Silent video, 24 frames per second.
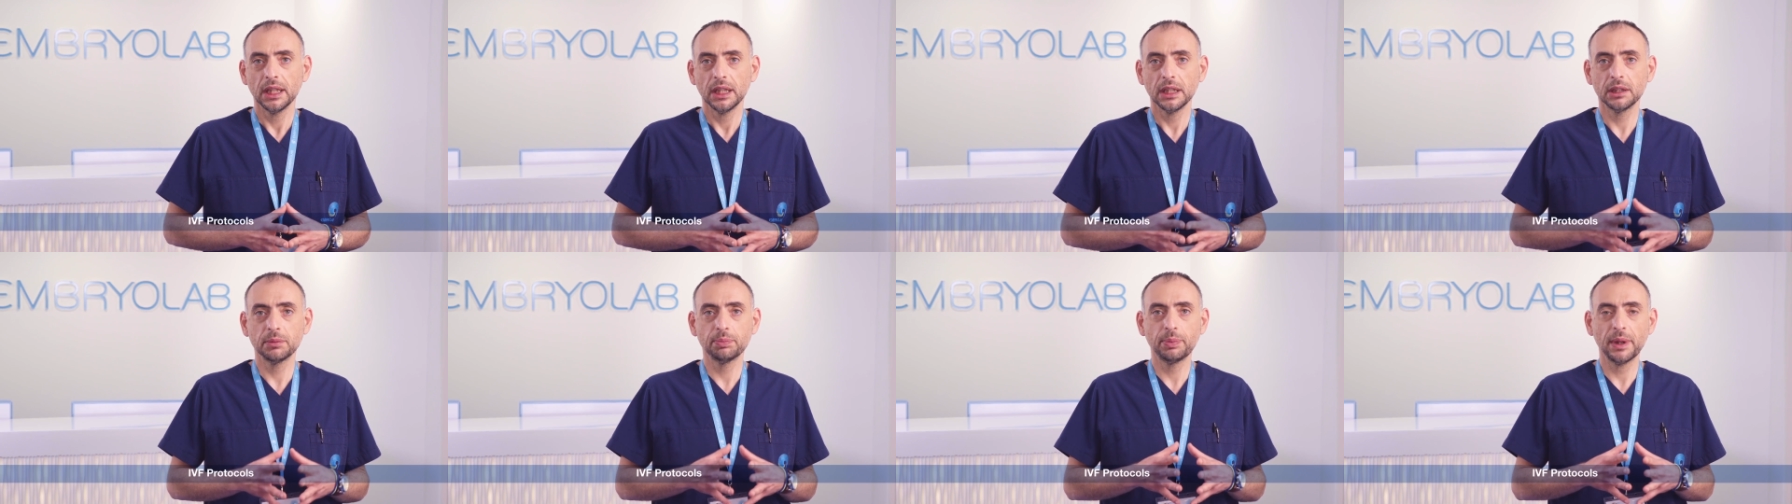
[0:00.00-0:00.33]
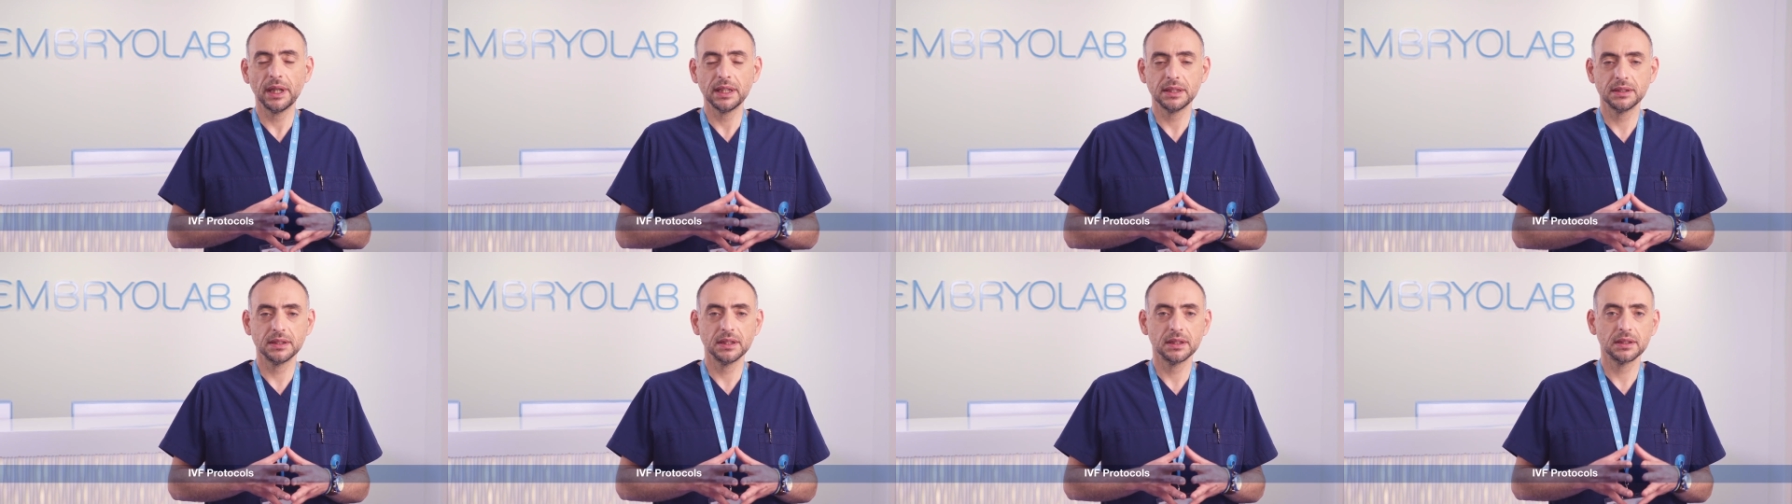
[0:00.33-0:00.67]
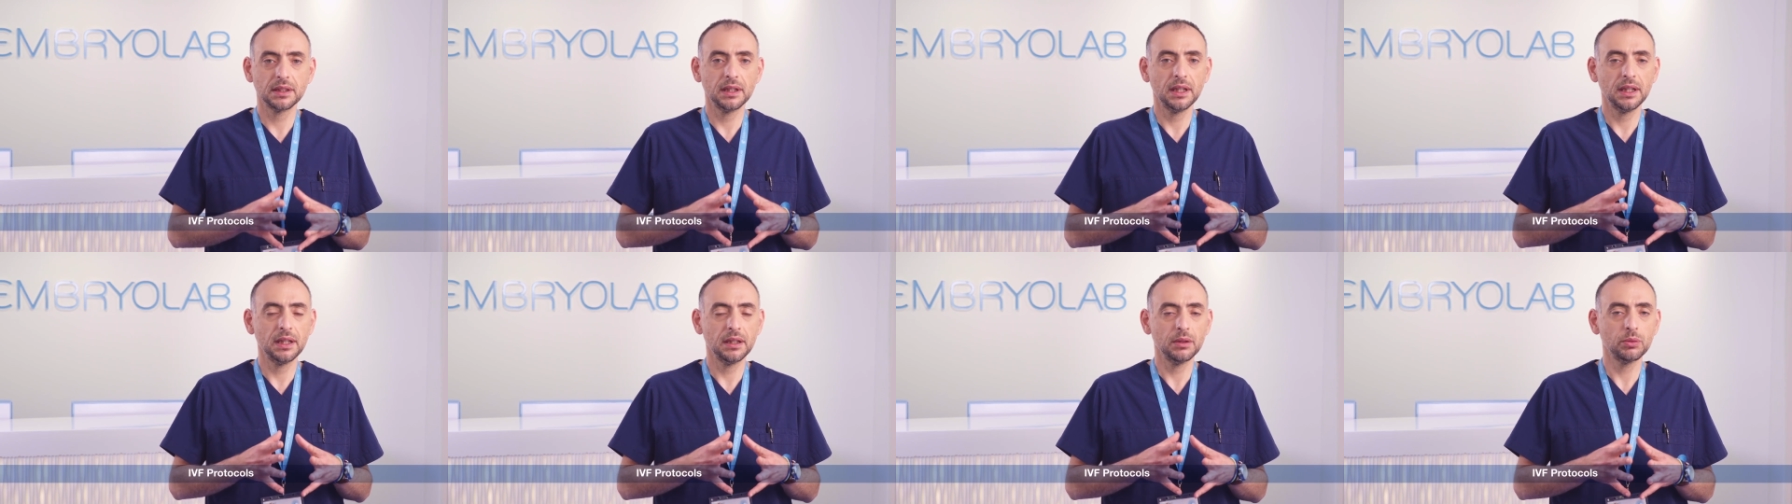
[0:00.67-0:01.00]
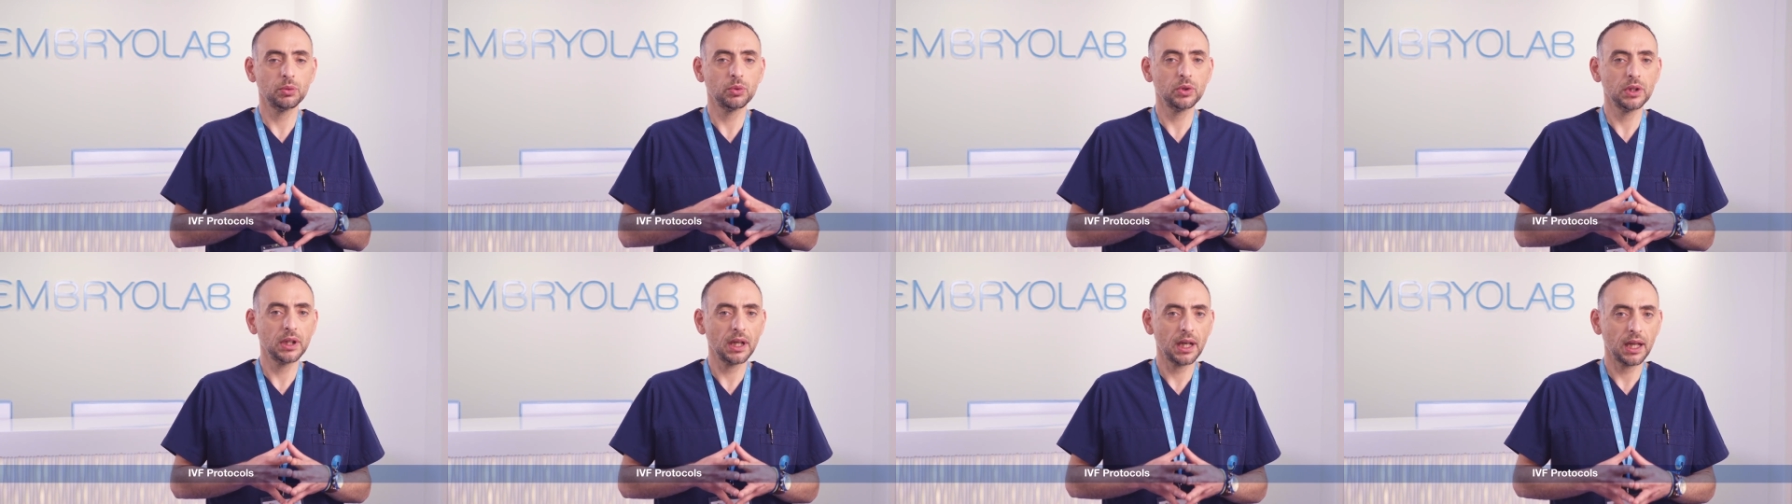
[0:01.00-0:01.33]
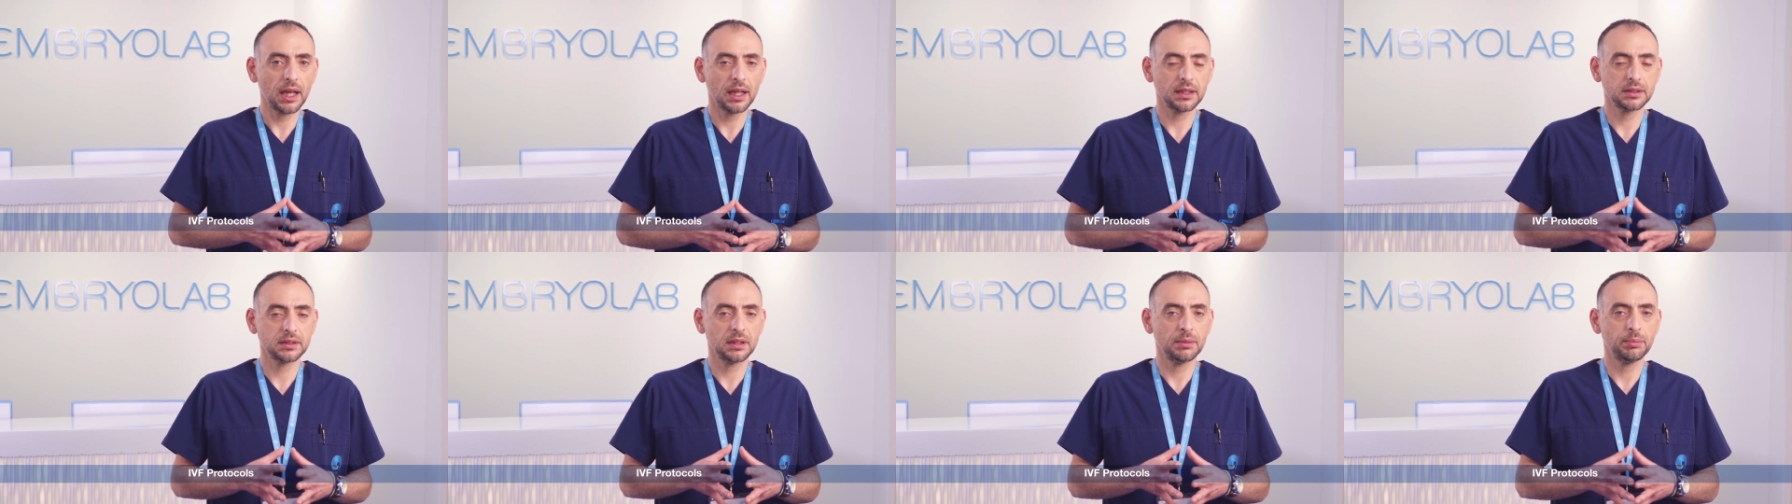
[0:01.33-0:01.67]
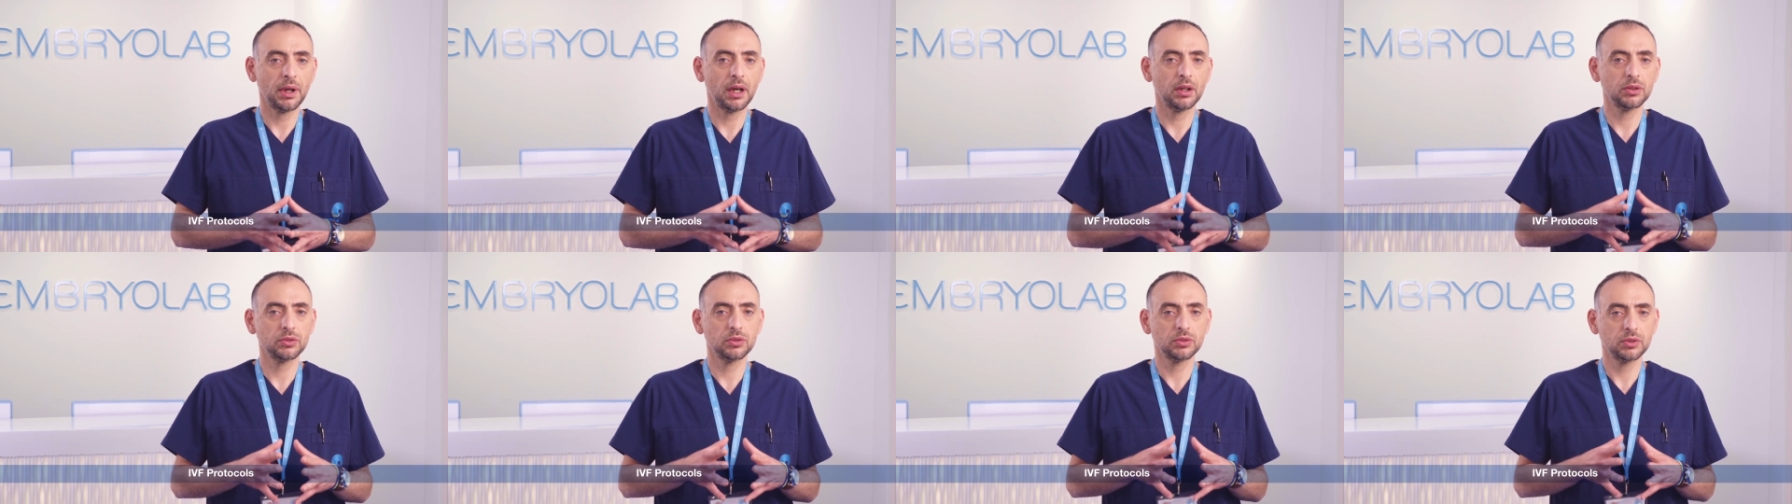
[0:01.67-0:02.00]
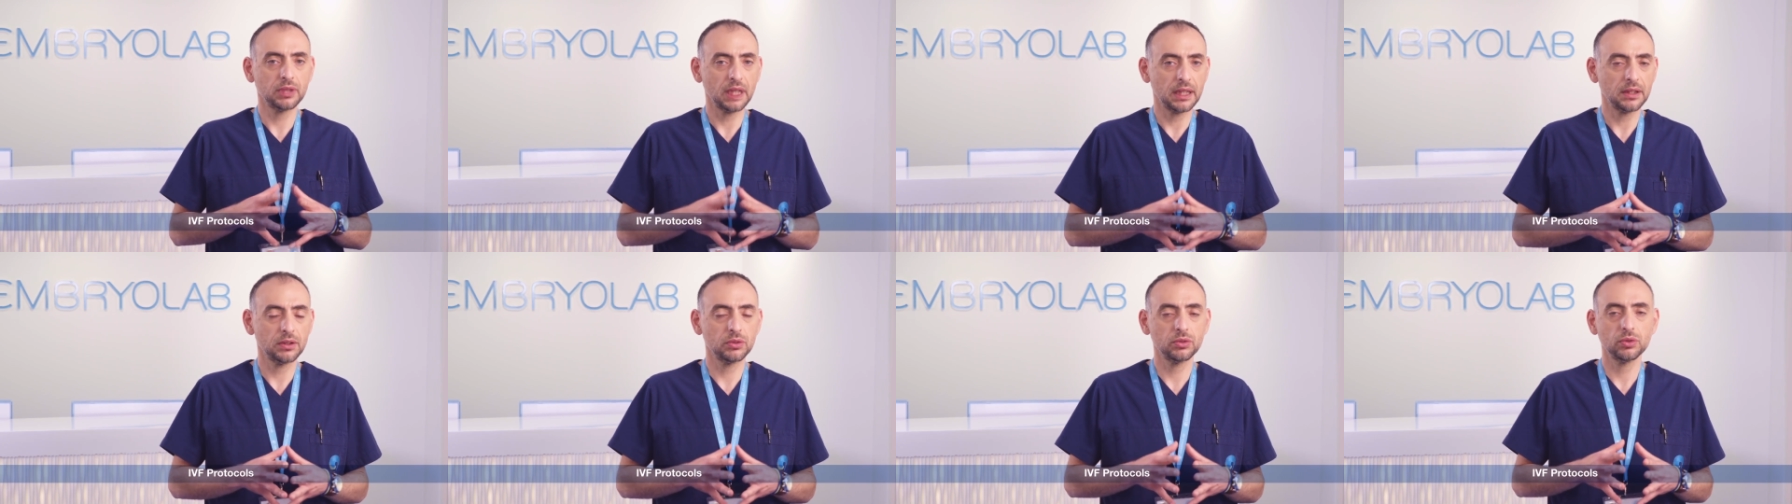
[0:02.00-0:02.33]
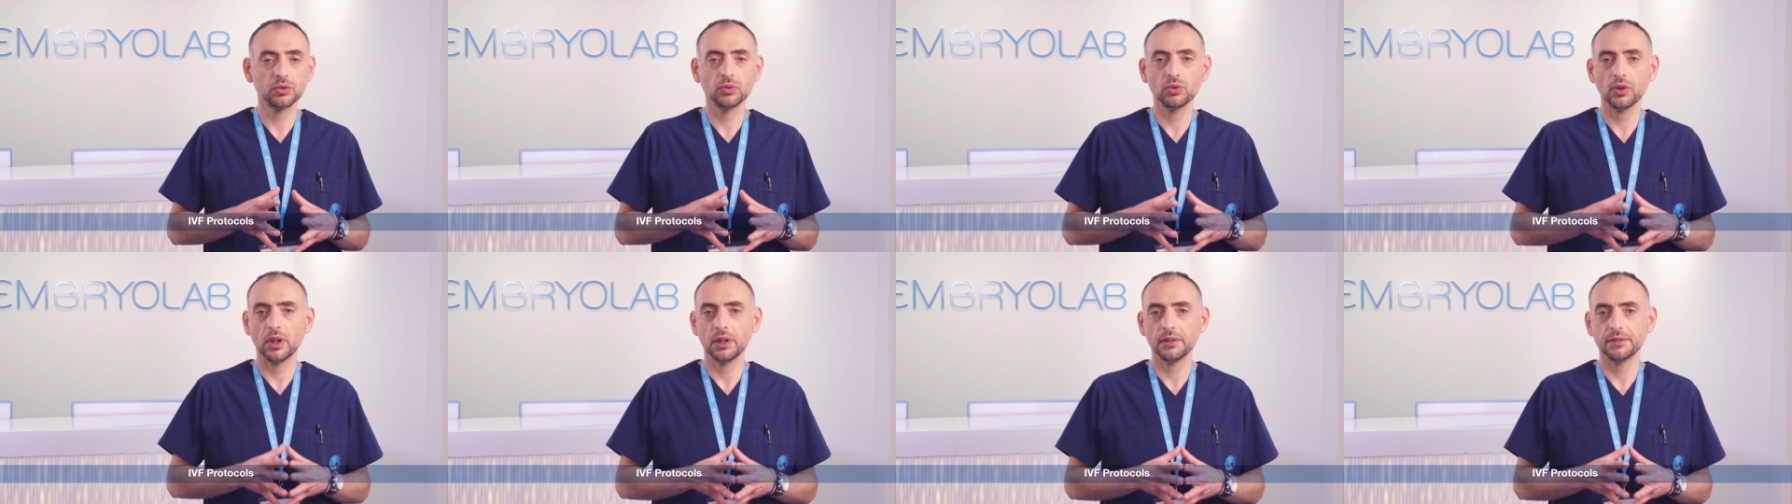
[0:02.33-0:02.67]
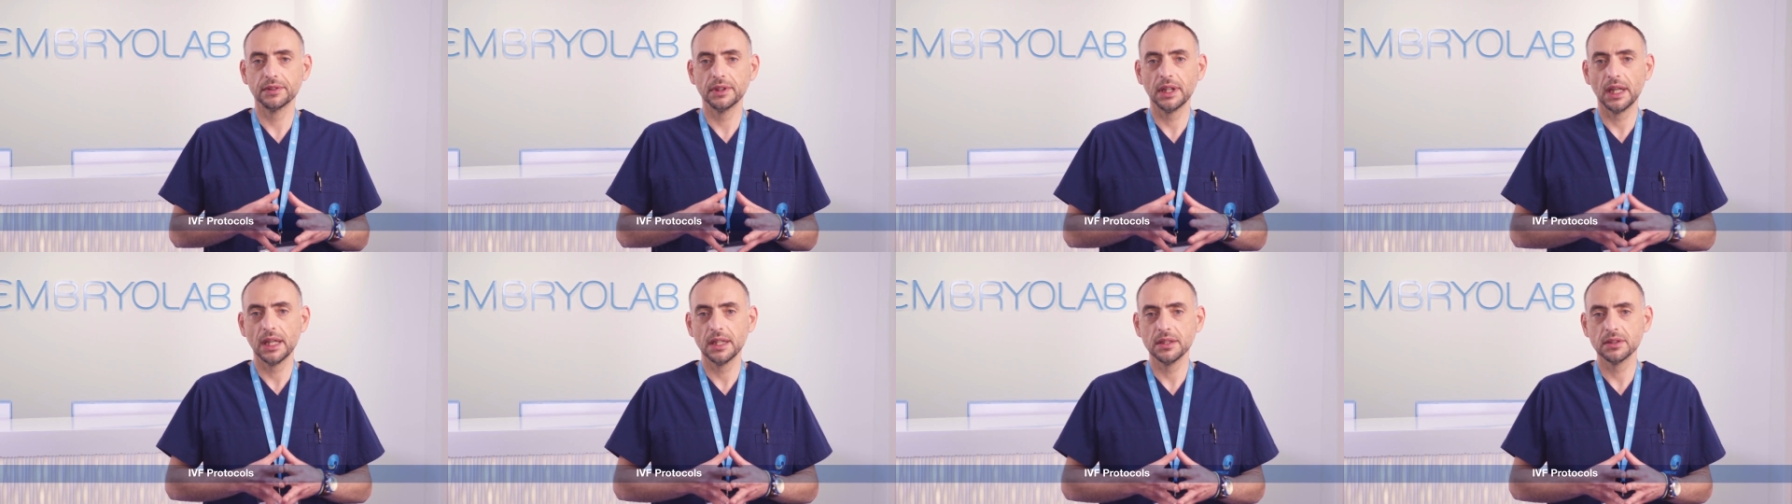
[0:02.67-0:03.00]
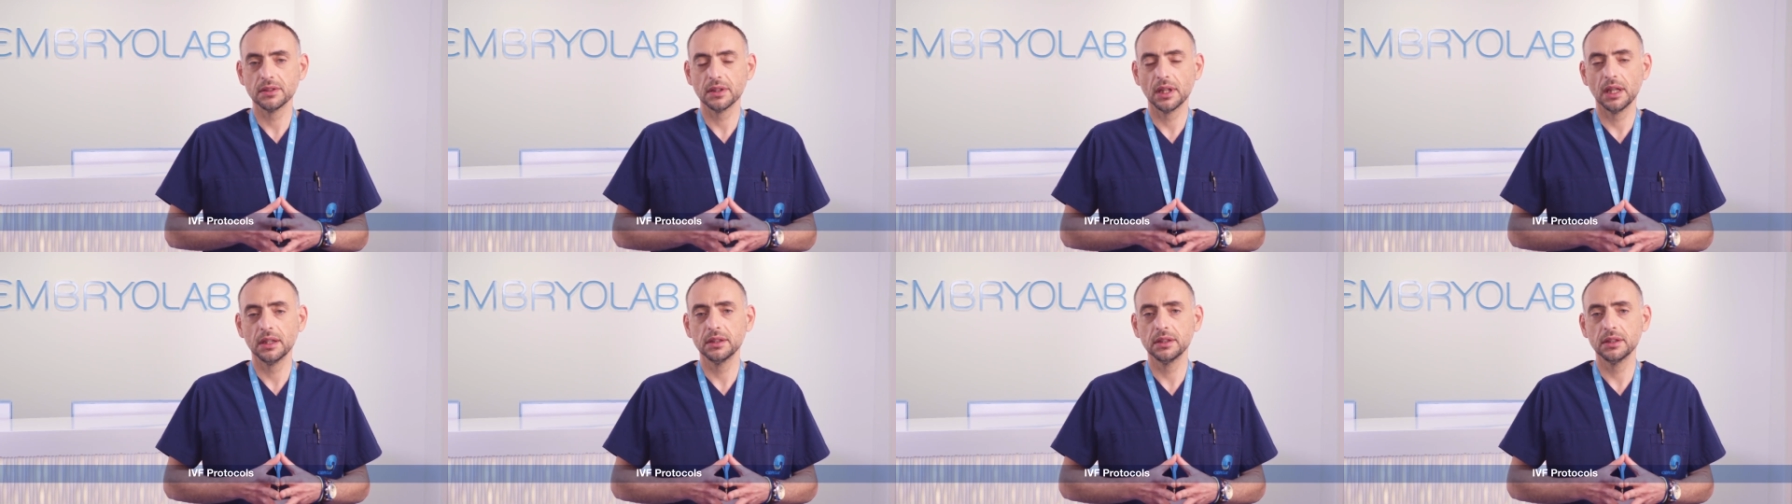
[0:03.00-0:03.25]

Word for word: It basically will last about 10 to 12 days,